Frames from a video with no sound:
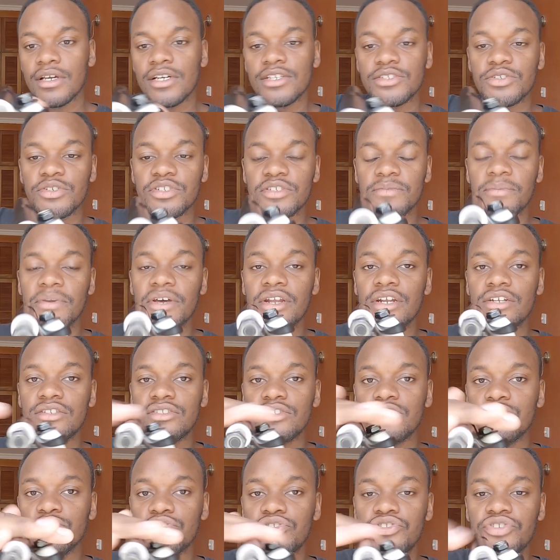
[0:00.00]
so it's better
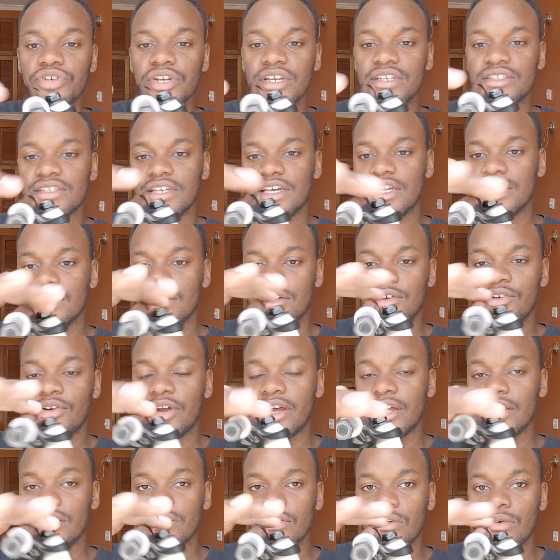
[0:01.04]
to do tricks and
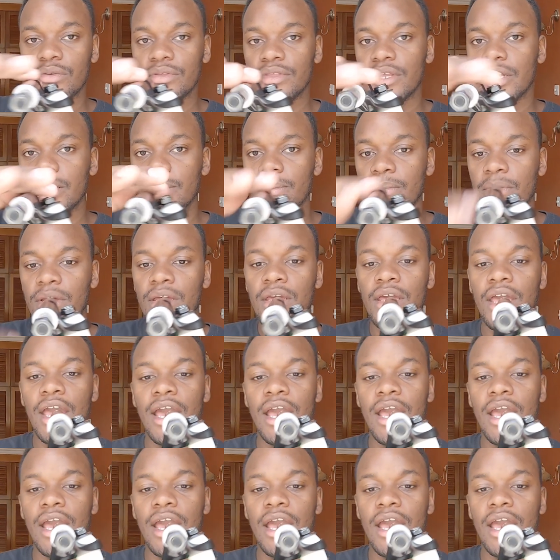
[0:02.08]
grind on them.